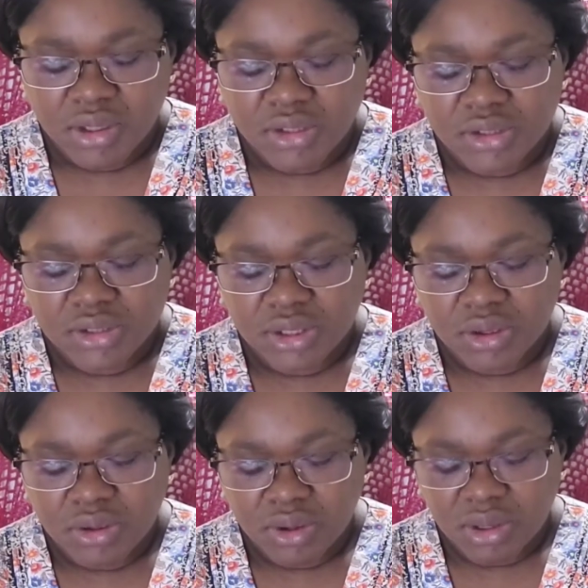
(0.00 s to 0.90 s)

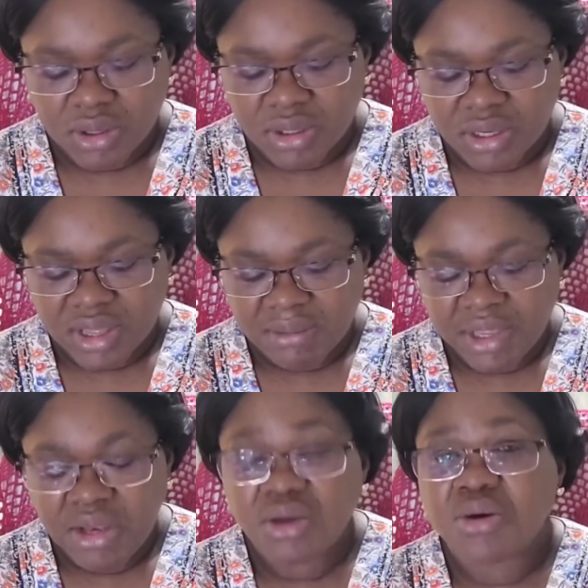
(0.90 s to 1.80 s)
So let me
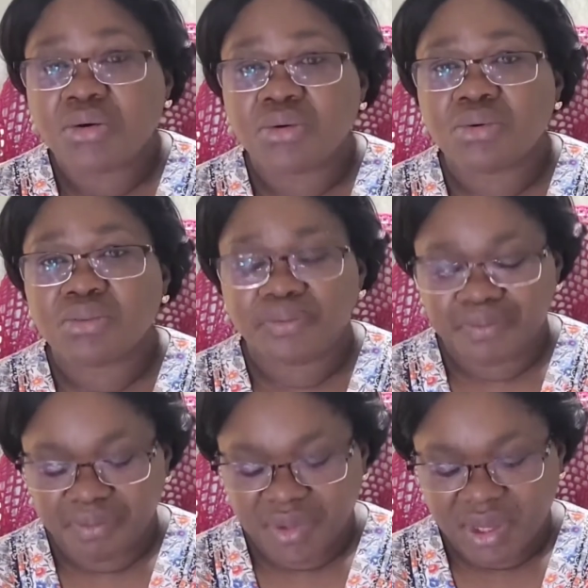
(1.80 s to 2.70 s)
know,
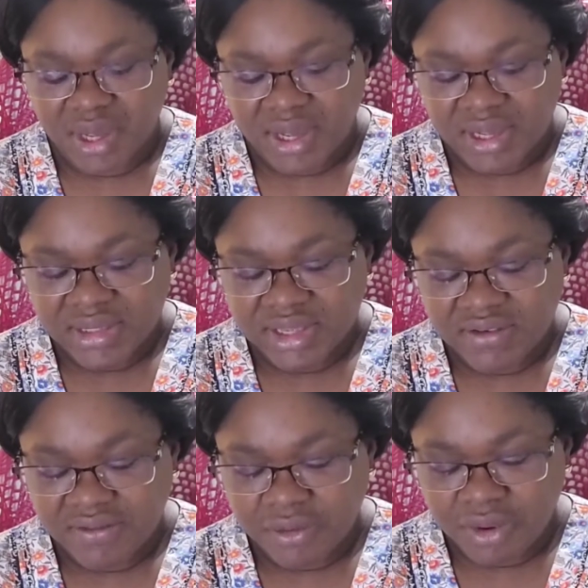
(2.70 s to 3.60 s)
guys,
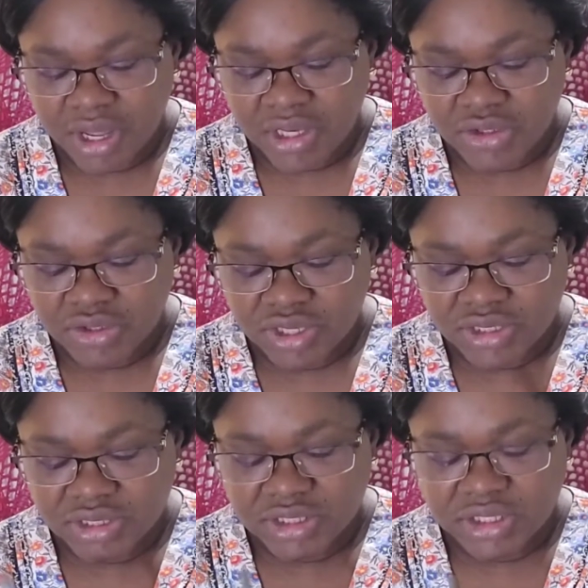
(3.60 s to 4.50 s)
if you are
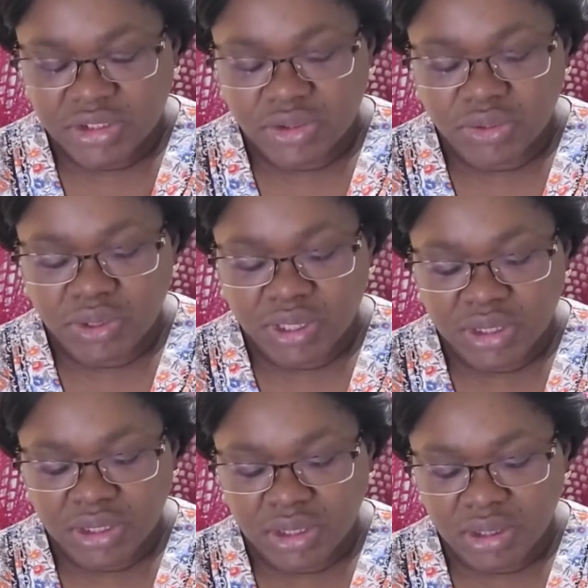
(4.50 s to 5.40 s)
interested in
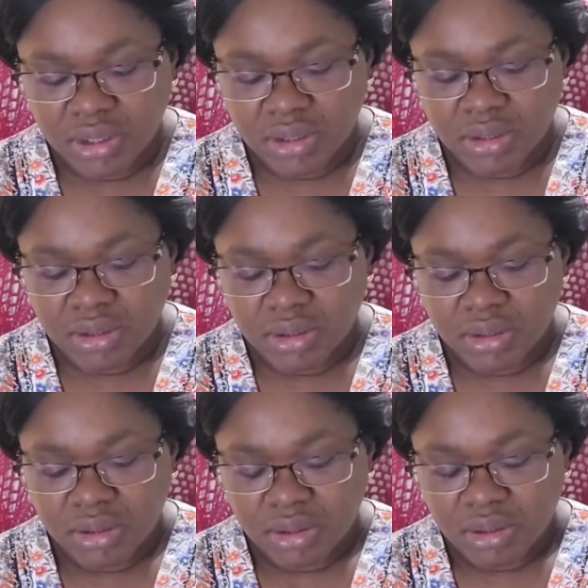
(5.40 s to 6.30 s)
doing the
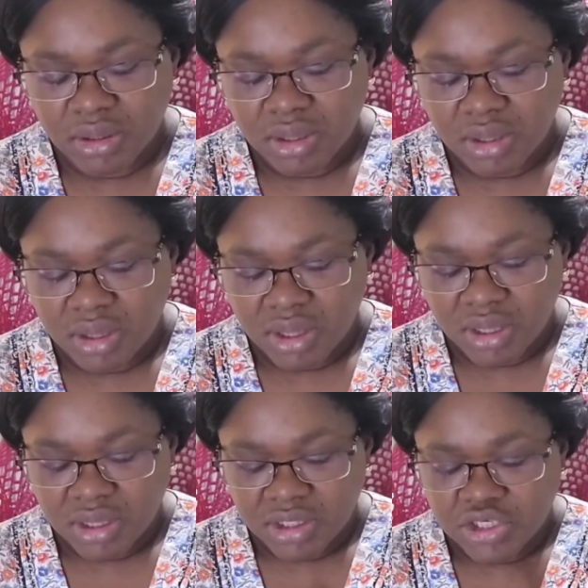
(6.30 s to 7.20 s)

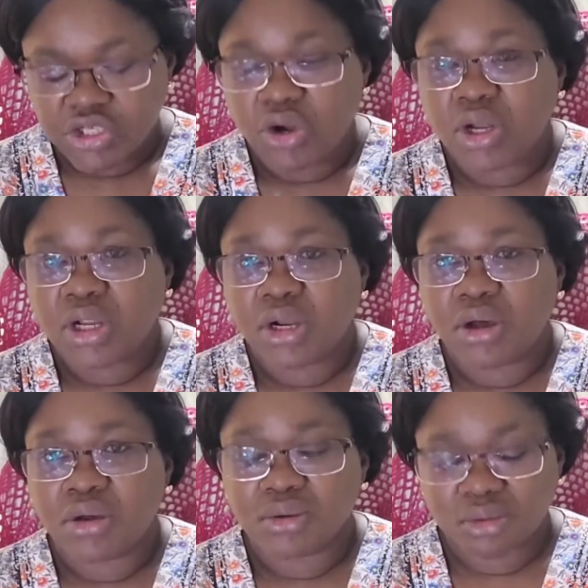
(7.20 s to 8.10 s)
shawl
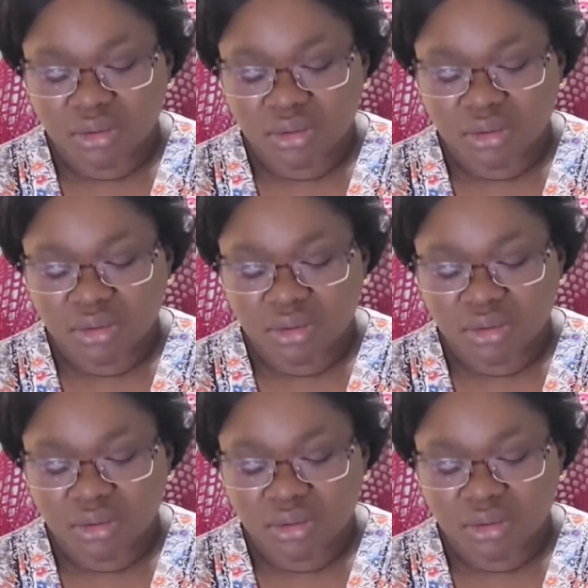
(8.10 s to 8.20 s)
along,